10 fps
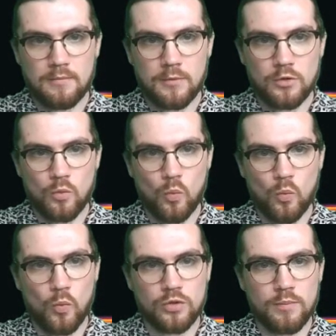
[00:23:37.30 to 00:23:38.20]
So
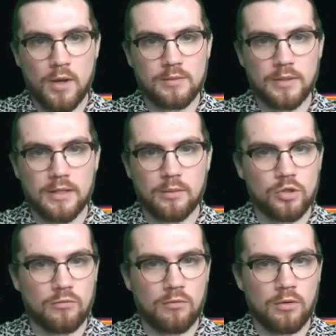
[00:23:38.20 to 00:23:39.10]
there's a possibility that we
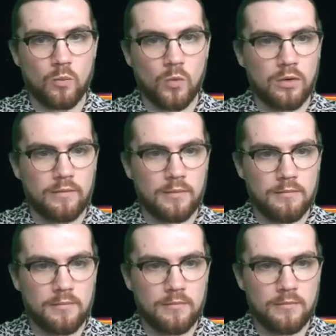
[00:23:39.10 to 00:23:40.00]
should run 1 of them.
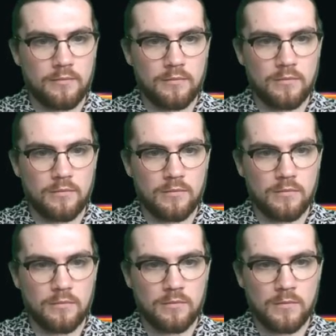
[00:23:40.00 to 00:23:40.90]

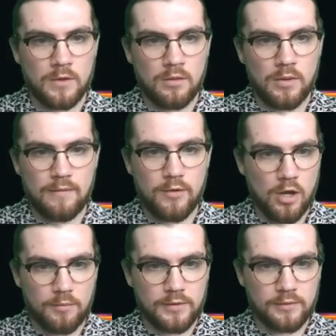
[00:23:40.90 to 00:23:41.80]
We have an
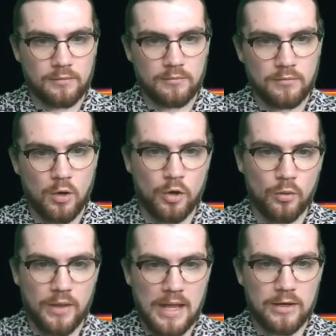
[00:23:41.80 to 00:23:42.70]
Opt. Oh no,
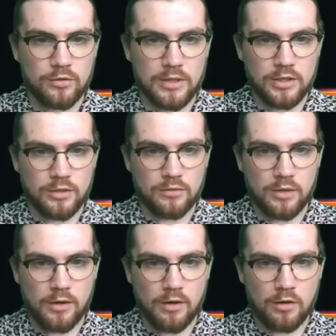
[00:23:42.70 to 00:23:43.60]
the Elders actually do a
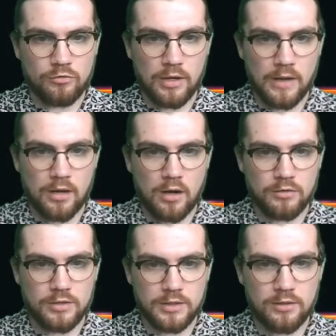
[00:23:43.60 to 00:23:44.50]
lot of card drawing, and the
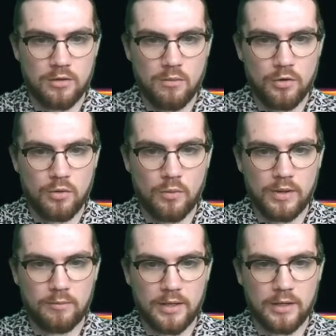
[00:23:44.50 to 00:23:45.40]
Larcenists. No, we
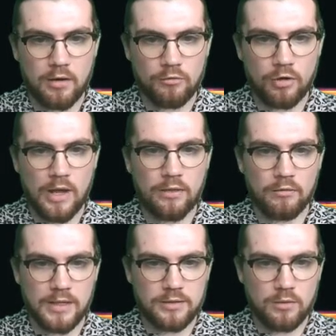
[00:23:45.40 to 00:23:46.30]
have plenty of card drawing, and the
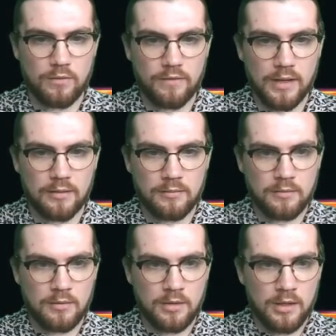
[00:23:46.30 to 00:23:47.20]
Reeds. No, we're fine.
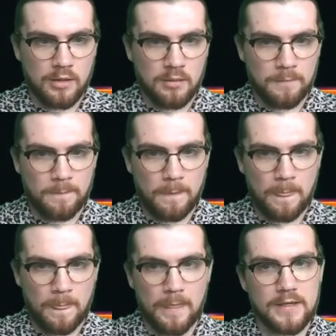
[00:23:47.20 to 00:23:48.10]

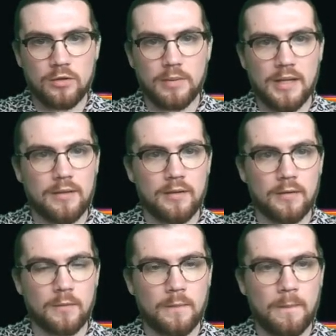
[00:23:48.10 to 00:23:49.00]
This could be it, you know.